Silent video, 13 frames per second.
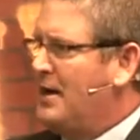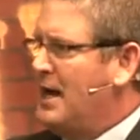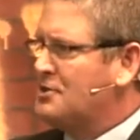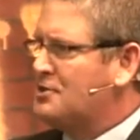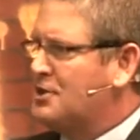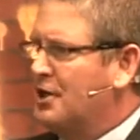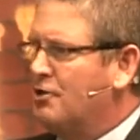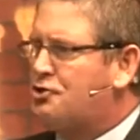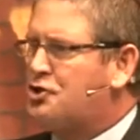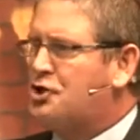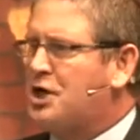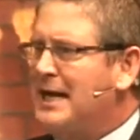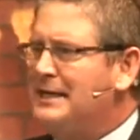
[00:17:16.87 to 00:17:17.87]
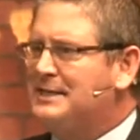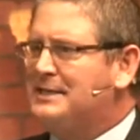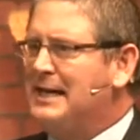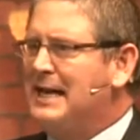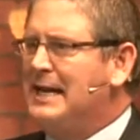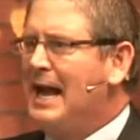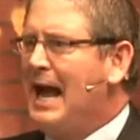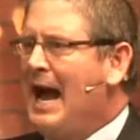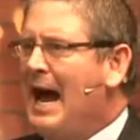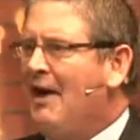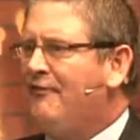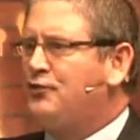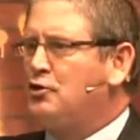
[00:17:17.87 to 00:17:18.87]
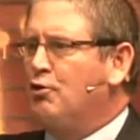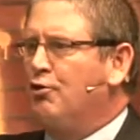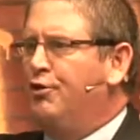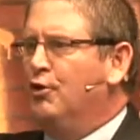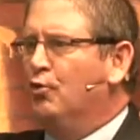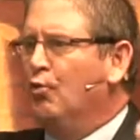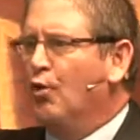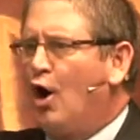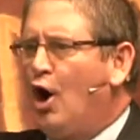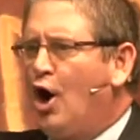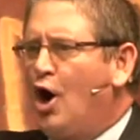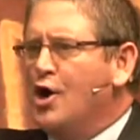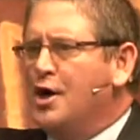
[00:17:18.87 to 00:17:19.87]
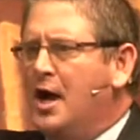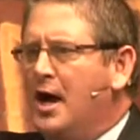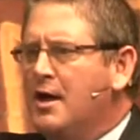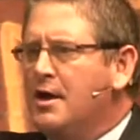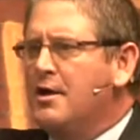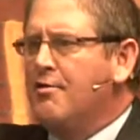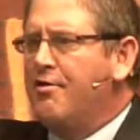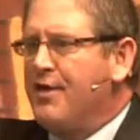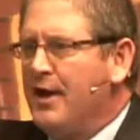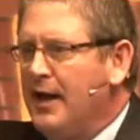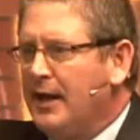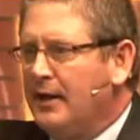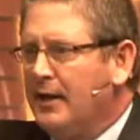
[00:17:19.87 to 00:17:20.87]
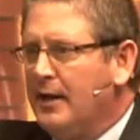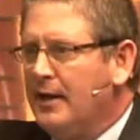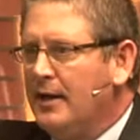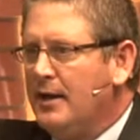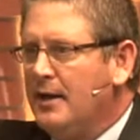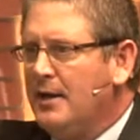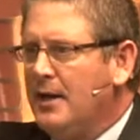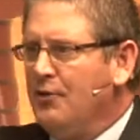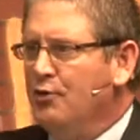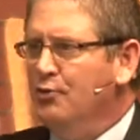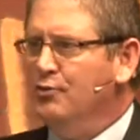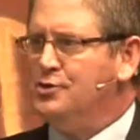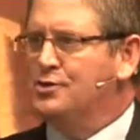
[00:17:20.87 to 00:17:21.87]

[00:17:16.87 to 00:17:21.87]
of us that are chasing after the wrong thing and the